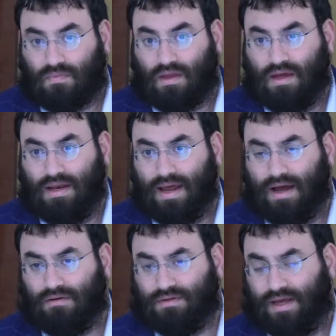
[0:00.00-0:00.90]
and
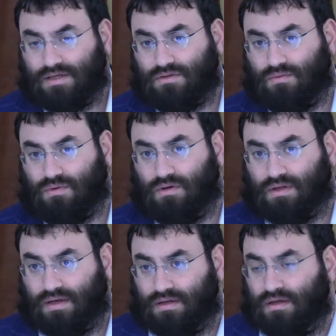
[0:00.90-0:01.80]
now takes the world,
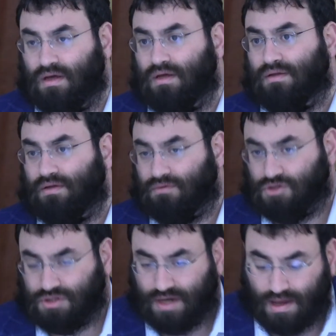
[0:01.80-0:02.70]
and the Rosh
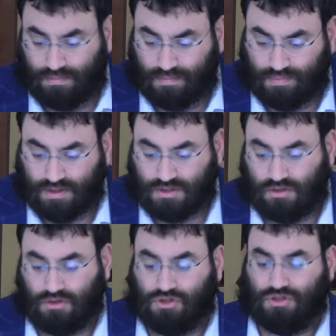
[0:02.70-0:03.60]
Hashanah brings it to
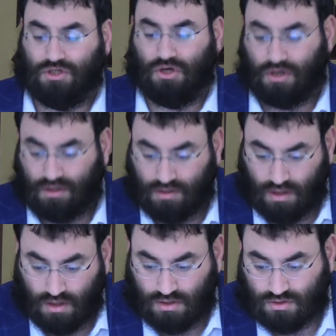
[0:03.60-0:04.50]
the Rosh Yachid.
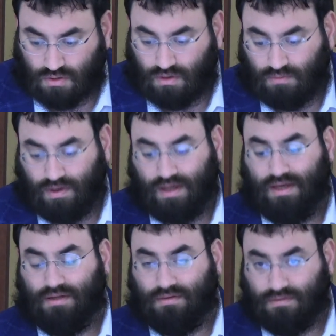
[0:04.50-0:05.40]
So when a
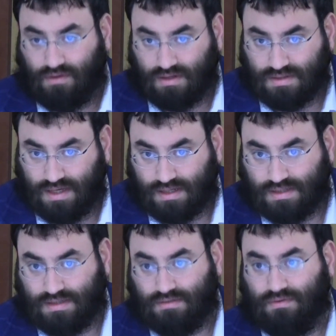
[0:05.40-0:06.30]
Yid does
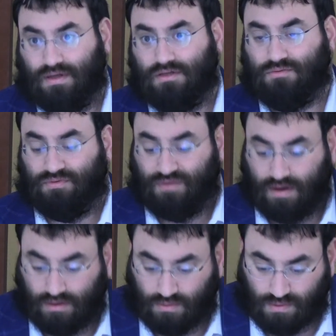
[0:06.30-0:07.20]
this, when he's
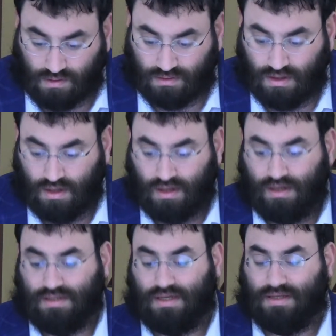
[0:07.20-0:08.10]
refining the world,
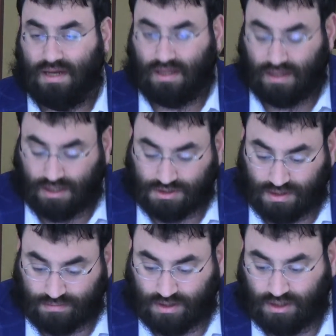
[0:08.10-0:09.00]
he's al derech like
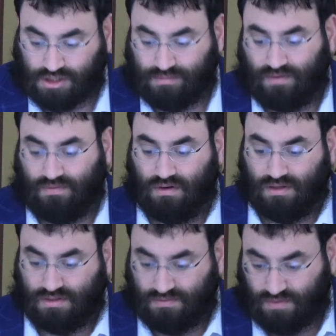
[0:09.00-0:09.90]
Hashem, Koine Shemayim
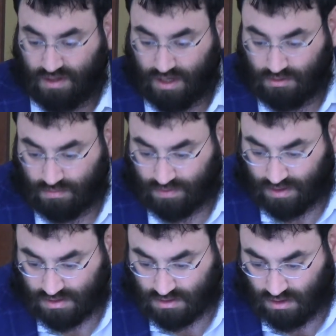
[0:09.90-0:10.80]
V'Aretz, V'lachenu
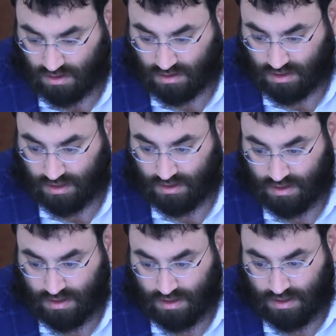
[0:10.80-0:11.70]
b'bchinas ka'achli.
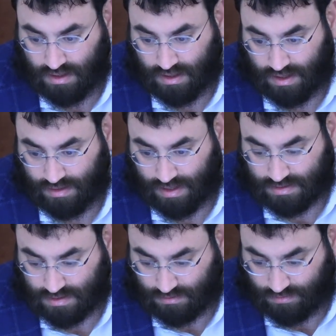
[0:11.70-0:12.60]
And
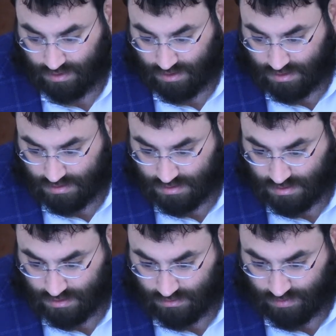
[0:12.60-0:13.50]
that's how he is
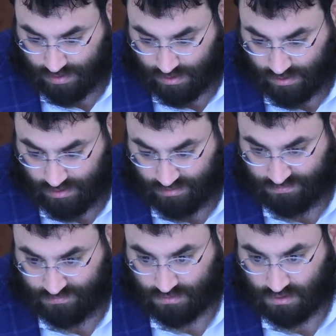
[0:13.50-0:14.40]
in a way
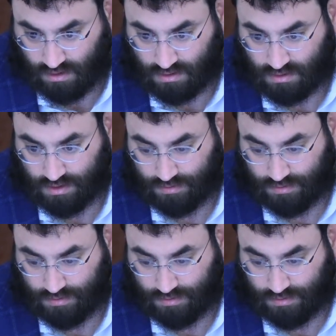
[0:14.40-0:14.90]
of ka'achli.